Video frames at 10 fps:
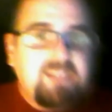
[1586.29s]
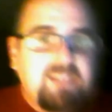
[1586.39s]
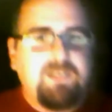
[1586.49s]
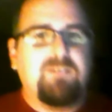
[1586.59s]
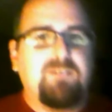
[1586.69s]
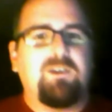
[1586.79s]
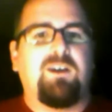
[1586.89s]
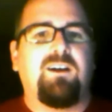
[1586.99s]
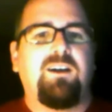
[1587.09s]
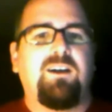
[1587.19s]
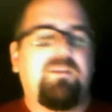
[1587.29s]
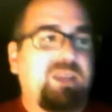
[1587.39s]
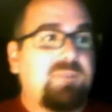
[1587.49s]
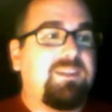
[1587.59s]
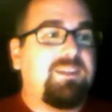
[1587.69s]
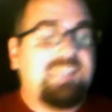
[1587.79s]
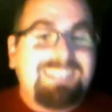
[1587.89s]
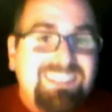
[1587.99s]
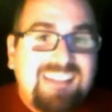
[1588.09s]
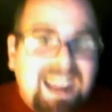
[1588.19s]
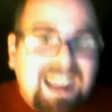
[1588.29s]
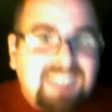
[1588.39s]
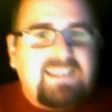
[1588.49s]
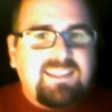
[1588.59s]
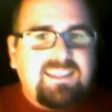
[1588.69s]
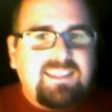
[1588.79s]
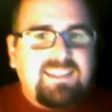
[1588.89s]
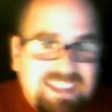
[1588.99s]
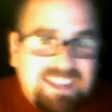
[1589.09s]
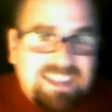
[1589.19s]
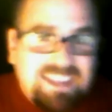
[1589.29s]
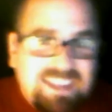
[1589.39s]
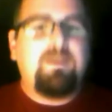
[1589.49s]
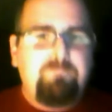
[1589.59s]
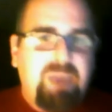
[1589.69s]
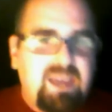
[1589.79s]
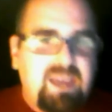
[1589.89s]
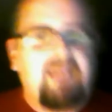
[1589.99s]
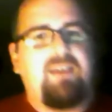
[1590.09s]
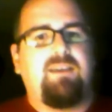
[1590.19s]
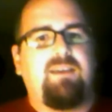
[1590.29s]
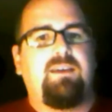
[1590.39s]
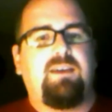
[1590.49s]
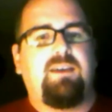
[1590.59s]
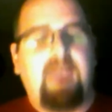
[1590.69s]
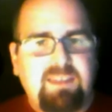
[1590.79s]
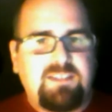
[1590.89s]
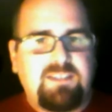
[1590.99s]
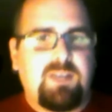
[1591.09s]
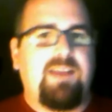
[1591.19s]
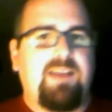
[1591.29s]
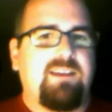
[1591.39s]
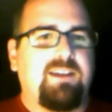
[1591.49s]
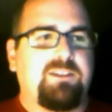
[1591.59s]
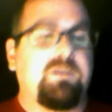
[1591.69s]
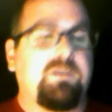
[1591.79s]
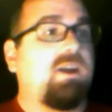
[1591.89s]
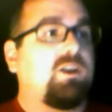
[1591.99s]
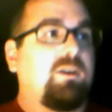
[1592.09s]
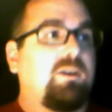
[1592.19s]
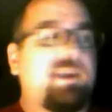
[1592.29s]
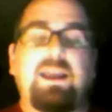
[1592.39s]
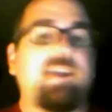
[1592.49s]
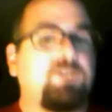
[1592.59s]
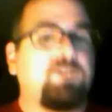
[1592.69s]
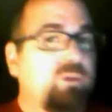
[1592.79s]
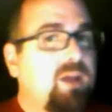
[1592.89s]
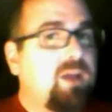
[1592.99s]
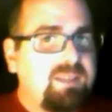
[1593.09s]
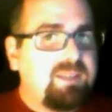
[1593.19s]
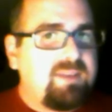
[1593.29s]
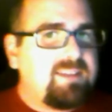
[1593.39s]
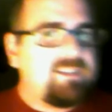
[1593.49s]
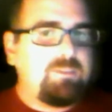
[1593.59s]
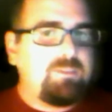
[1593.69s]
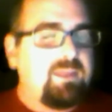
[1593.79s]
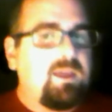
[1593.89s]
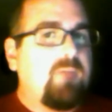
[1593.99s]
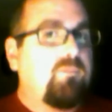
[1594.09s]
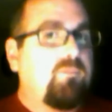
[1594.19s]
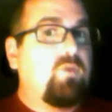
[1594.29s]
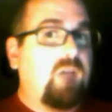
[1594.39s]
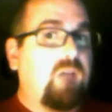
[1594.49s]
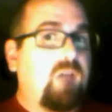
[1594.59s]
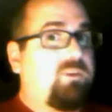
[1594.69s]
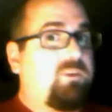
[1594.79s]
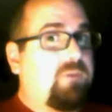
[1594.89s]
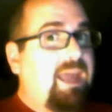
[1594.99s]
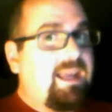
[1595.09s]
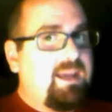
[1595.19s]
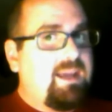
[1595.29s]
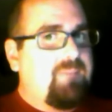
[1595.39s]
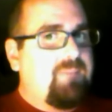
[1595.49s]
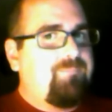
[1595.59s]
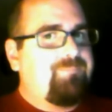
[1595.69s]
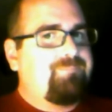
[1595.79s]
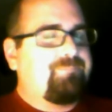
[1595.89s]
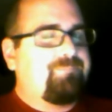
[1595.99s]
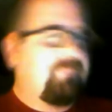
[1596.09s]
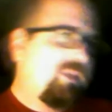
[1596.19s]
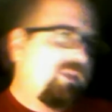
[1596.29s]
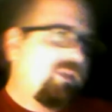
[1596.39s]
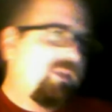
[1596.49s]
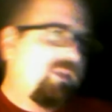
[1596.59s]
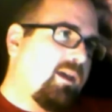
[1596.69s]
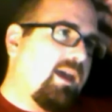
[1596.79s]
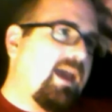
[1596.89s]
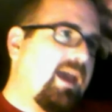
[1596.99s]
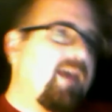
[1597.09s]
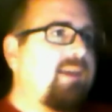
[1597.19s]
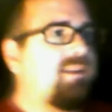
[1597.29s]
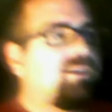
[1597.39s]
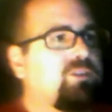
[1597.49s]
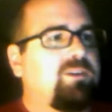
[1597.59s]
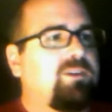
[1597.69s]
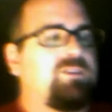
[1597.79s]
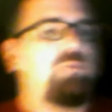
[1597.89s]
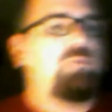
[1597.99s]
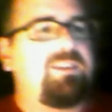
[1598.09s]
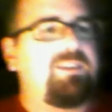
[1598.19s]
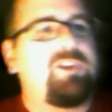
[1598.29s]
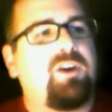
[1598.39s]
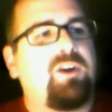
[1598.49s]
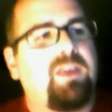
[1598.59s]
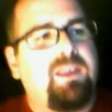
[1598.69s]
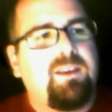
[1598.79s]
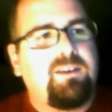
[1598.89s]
overall, picked with the exact same pick as Jeremiah Attaochu. Granted, I do not believe AJ Smith moved up to get him. And Gilchrist, what, started